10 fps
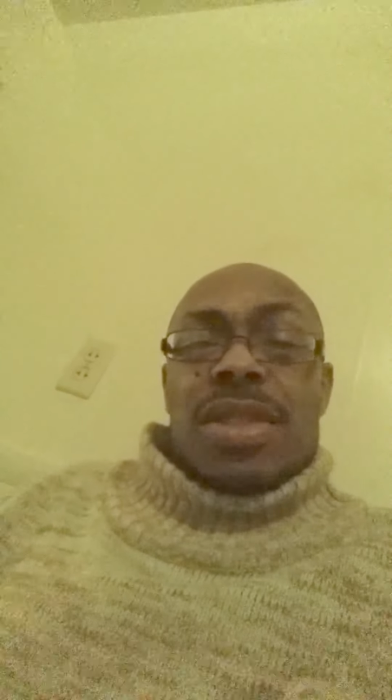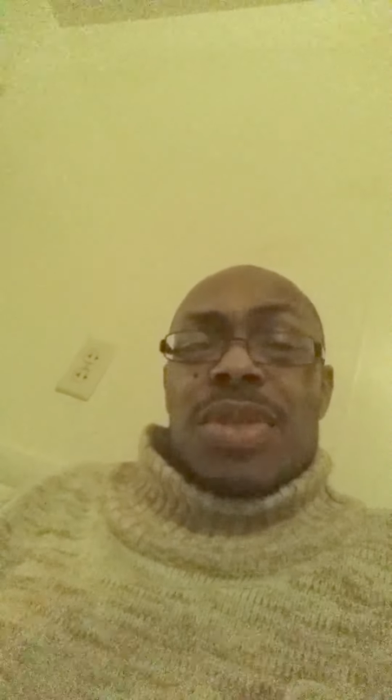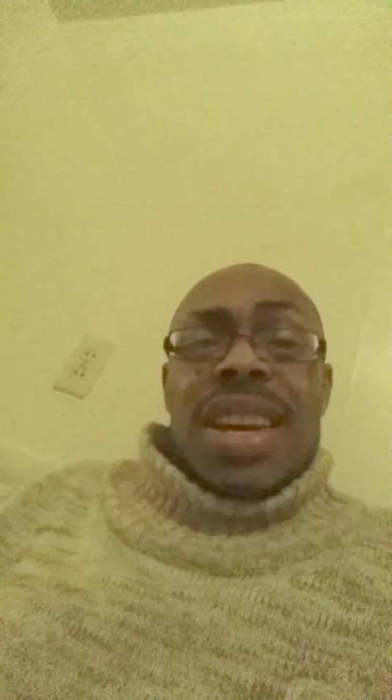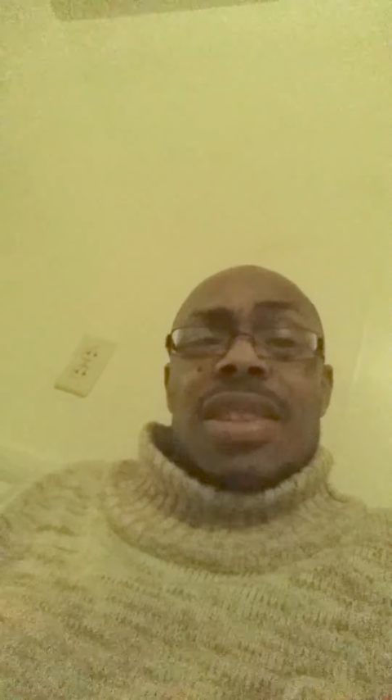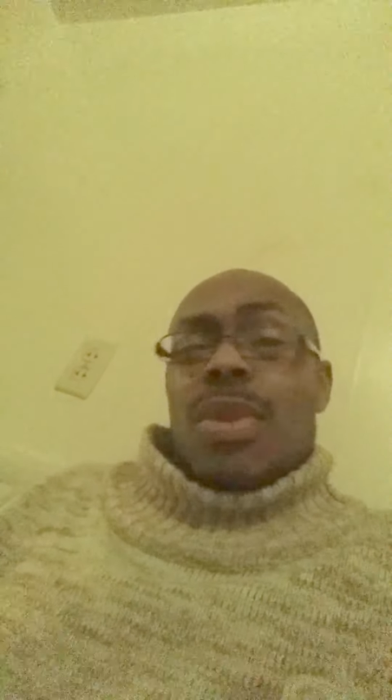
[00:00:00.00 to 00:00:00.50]
You
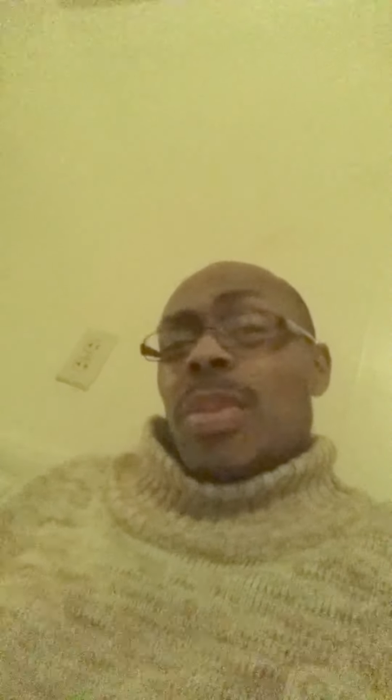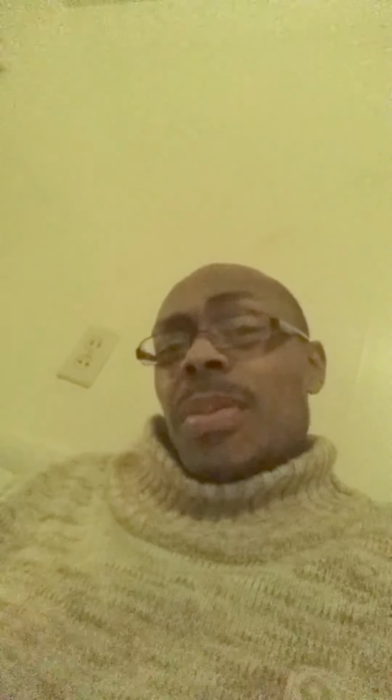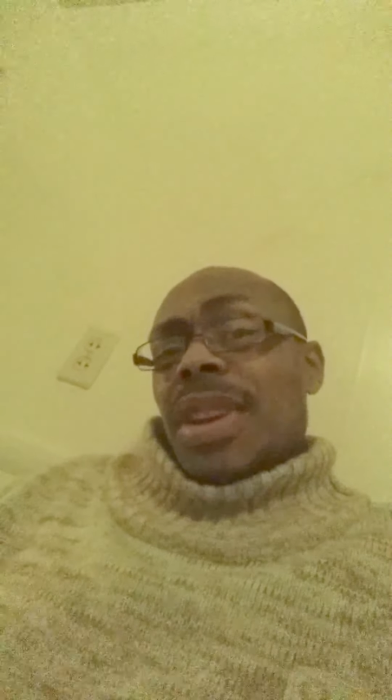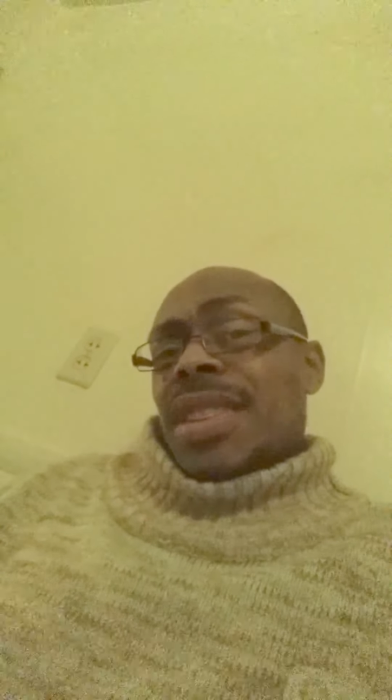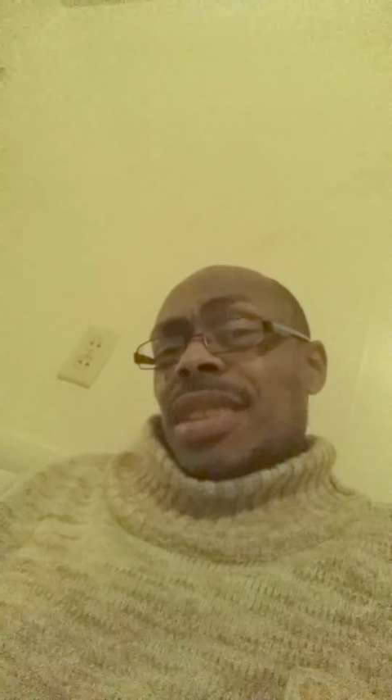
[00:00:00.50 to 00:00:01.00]
need the
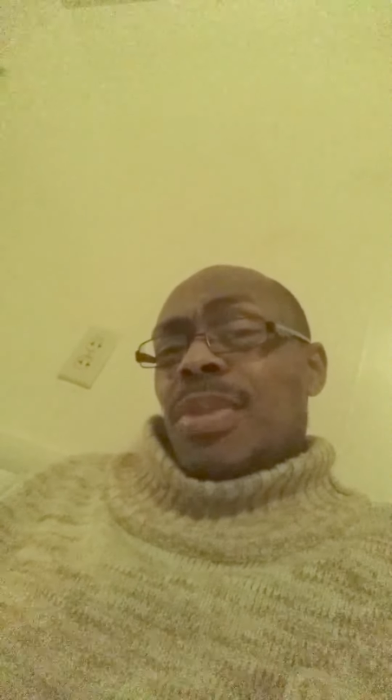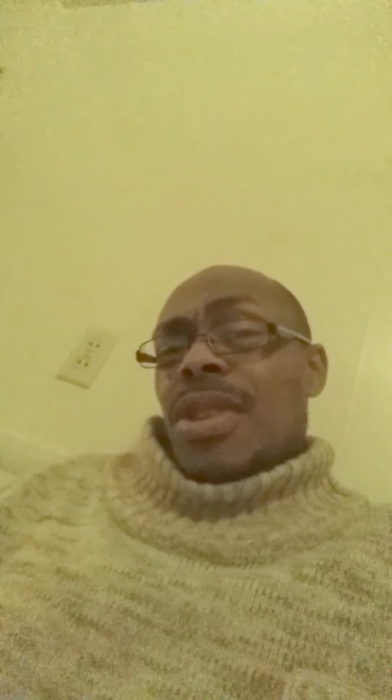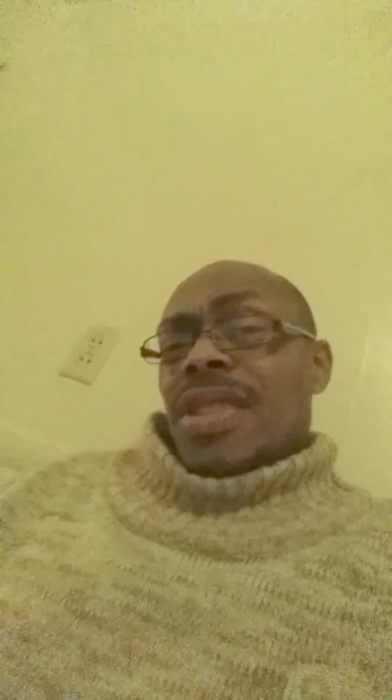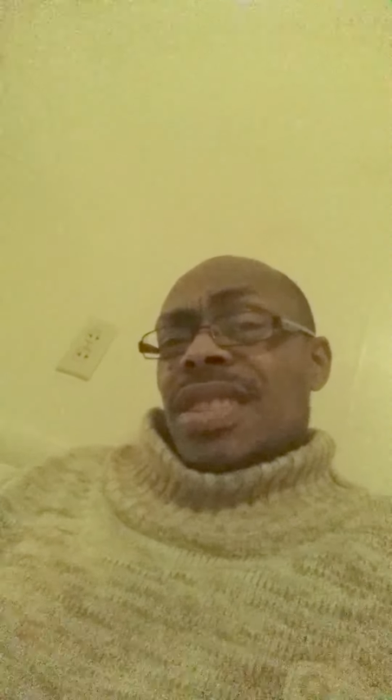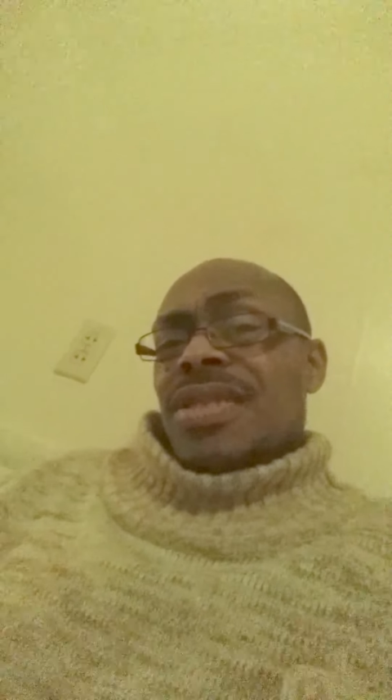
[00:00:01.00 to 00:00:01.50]
Republican Tea
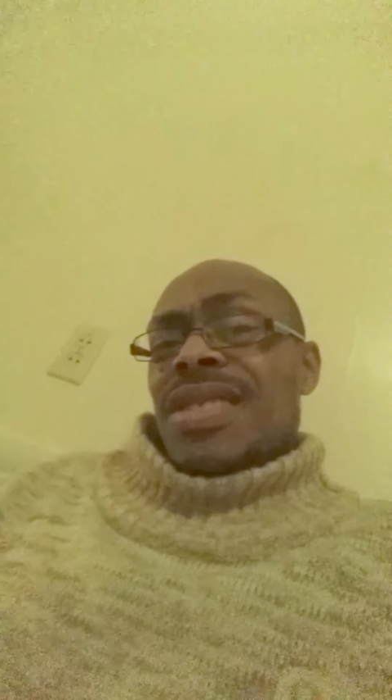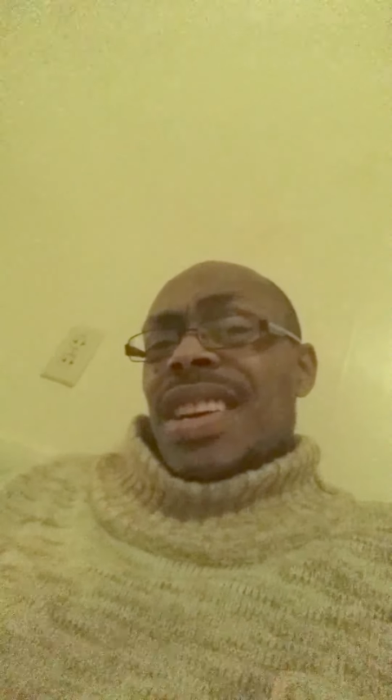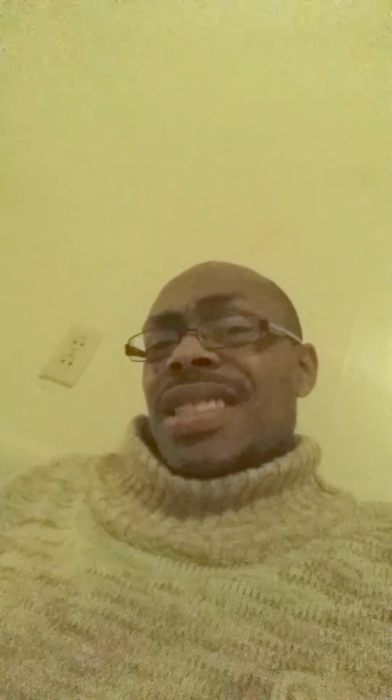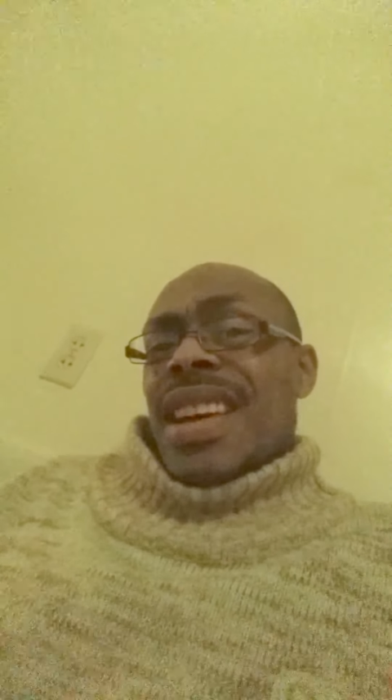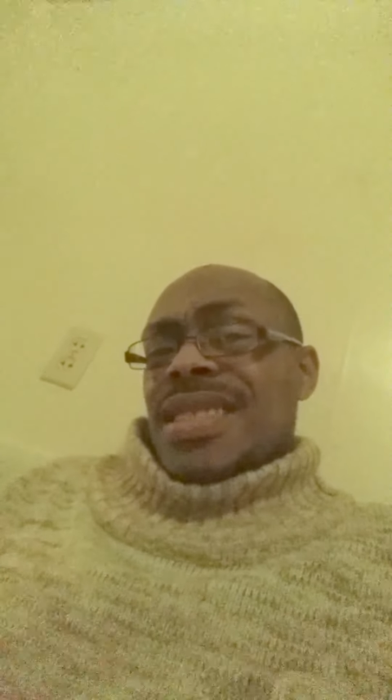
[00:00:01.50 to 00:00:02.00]
Parties. You
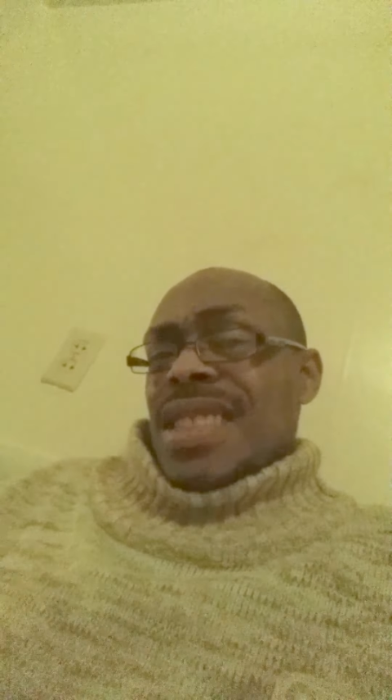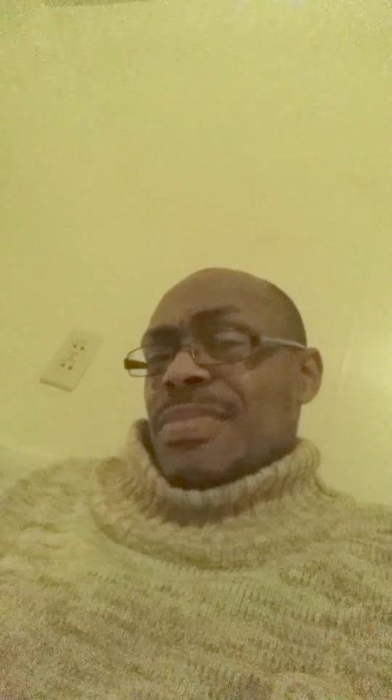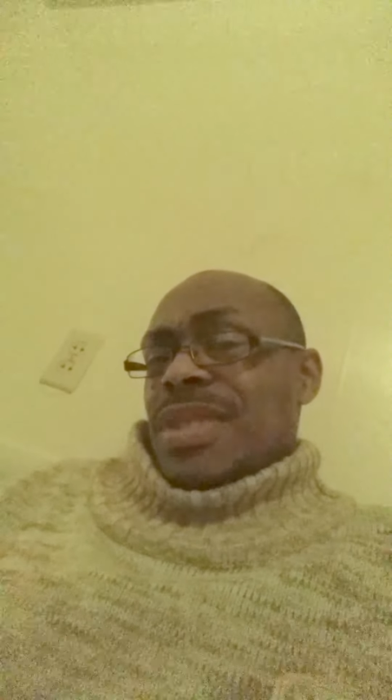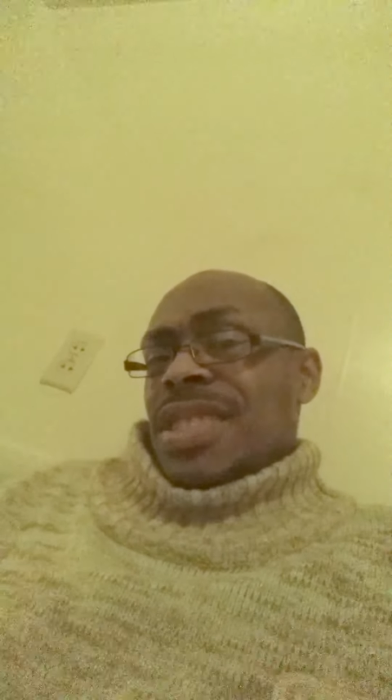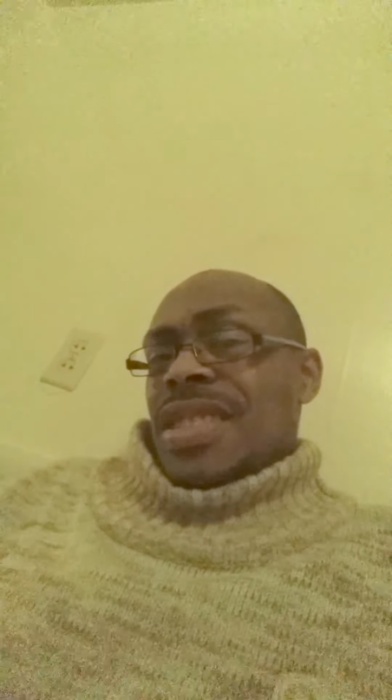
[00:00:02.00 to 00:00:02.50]
need that
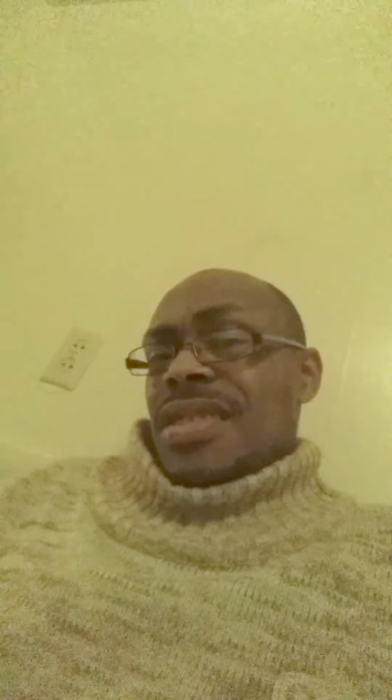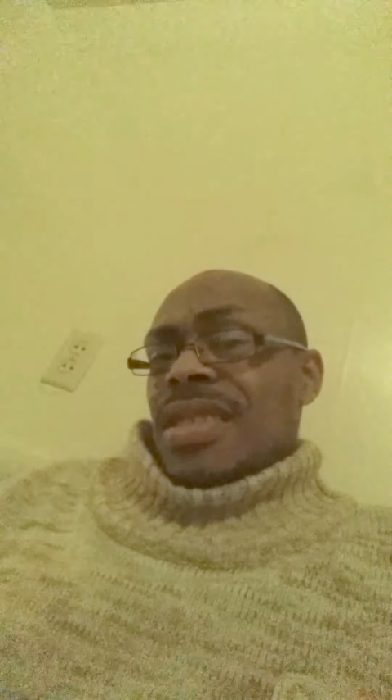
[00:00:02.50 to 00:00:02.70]
type of shit,